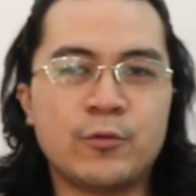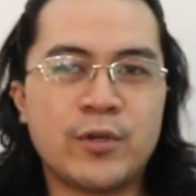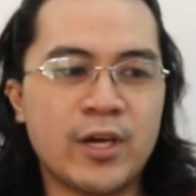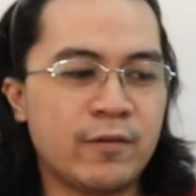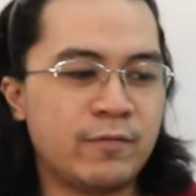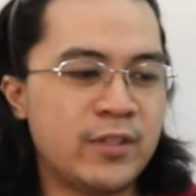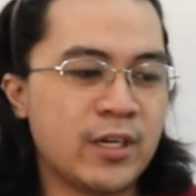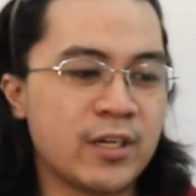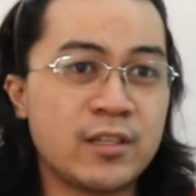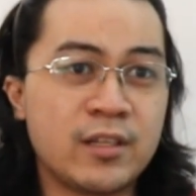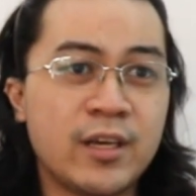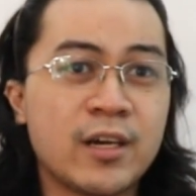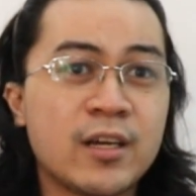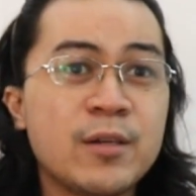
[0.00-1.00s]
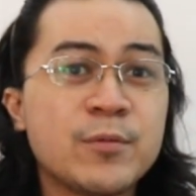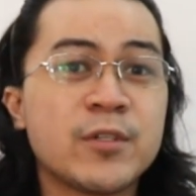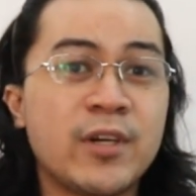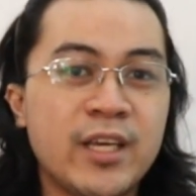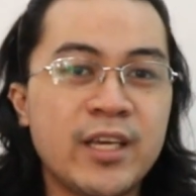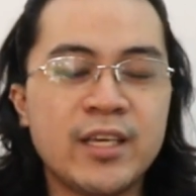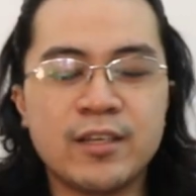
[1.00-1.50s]
We have the Eclipse
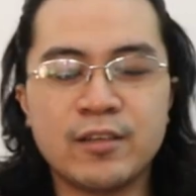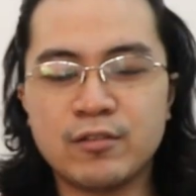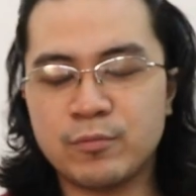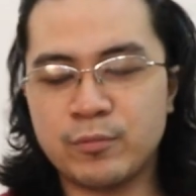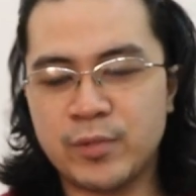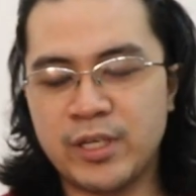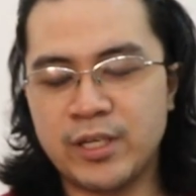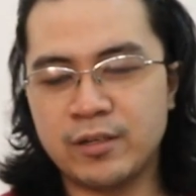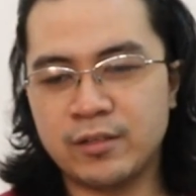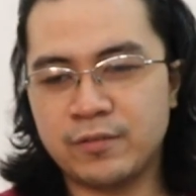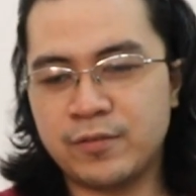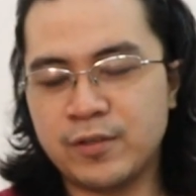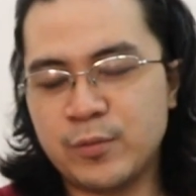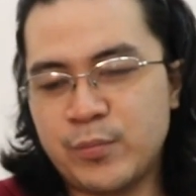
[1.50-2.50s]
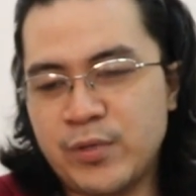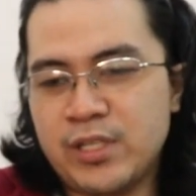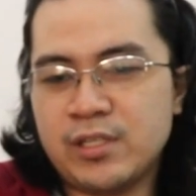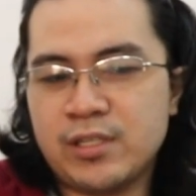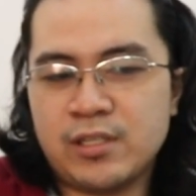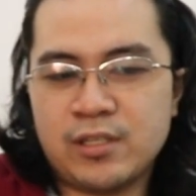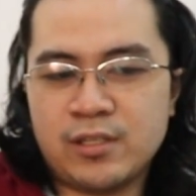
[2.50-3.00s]
Gray here in the
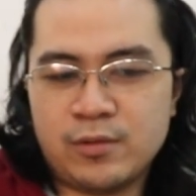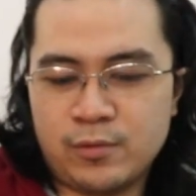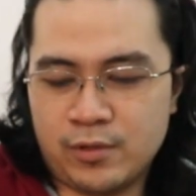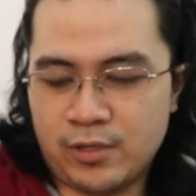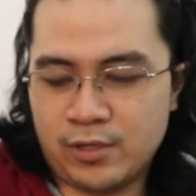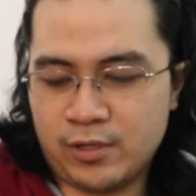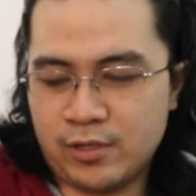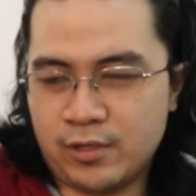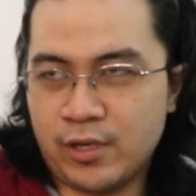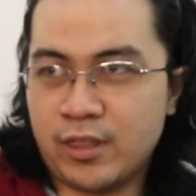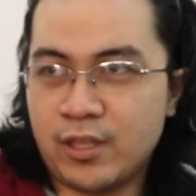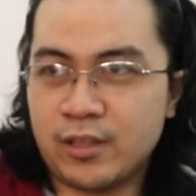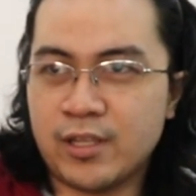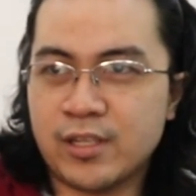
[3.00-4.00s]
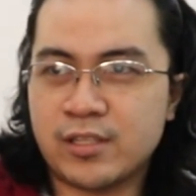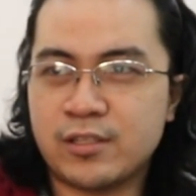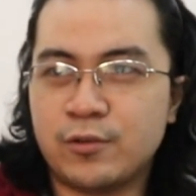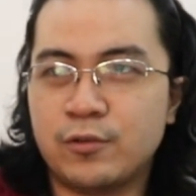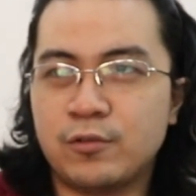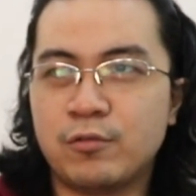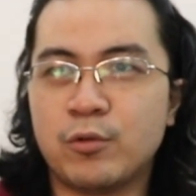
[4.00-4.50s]
Philippines. I think that's the
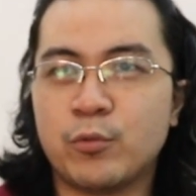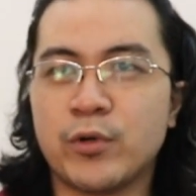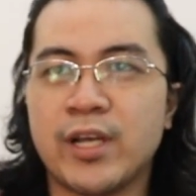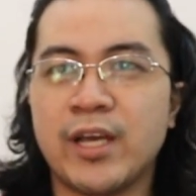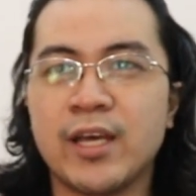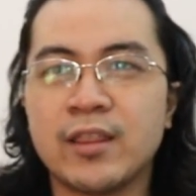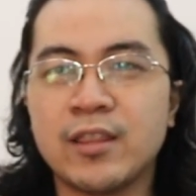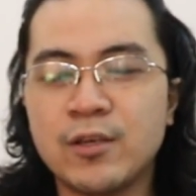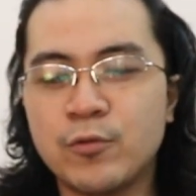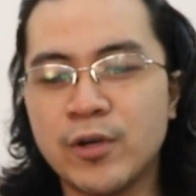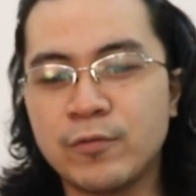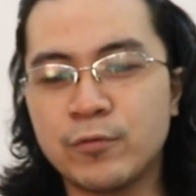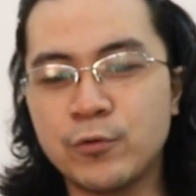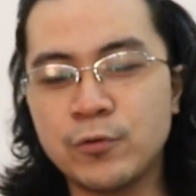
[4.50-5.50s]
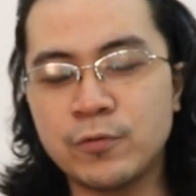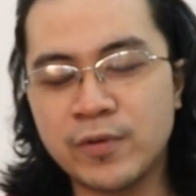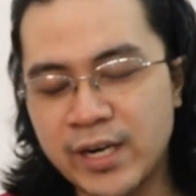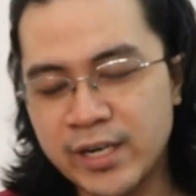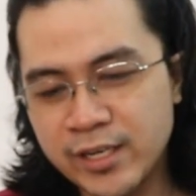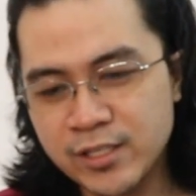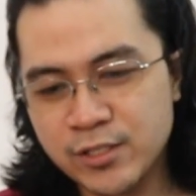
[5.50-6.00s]
only one we're getting. We have two
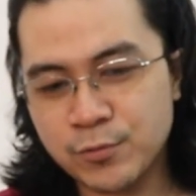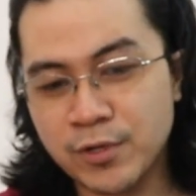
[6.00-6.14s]
variants.